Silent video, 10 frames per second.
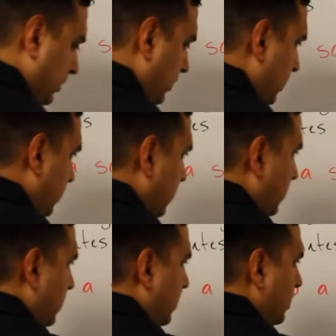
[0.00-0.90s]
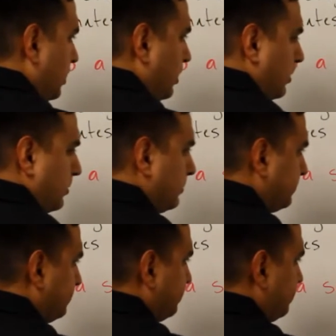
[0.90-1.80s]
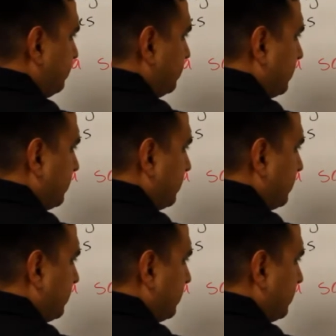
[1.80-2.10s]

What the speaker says: [no speech]